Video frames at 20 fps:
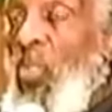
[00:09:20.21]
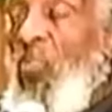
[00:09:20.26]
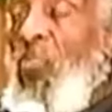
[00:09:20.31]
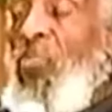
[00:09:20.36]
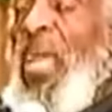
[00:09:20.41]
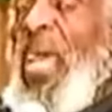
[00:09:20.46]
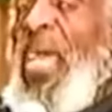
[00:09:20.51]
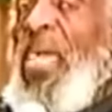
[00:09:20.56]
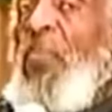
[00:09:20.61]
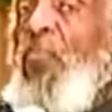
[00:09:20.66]

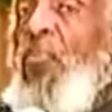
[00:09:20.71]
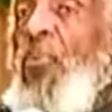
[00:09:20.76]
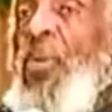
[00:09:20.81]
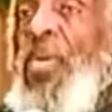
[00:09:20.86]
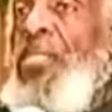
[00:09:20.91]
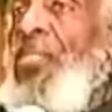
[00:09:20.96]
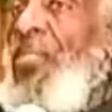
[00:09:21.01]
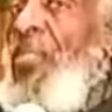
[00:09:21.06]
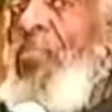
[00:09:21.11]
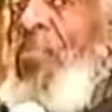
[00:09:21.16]
The black
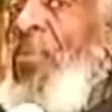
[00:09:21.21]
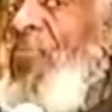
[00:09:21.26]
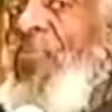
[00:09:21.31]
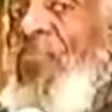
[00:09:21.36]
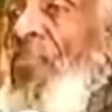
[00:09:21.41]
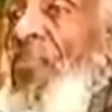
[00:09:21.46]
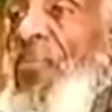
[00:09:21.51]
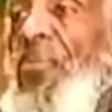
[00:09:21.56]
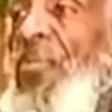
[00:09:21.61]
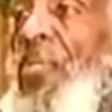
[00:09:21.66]
press in
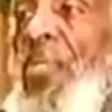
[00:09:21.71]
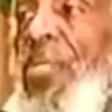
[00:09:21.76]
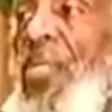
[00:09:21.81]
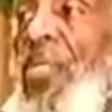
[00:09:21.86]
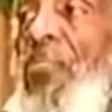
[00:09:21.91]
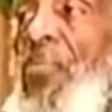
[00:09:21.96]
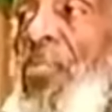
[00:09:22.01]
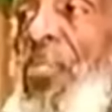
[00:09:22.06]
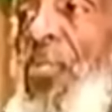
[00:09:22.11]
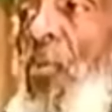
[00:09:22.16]
Memphis
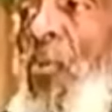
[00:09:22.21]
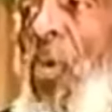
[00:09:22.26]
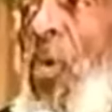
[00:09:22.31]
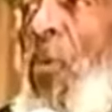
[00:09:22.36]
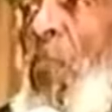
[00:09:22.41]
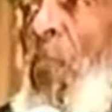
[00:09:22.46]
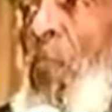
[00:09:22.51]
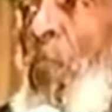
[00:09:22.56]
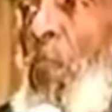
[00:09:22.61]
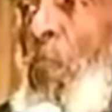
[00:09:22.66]
didn't even show
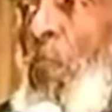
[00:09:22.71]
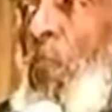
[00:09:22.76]
up.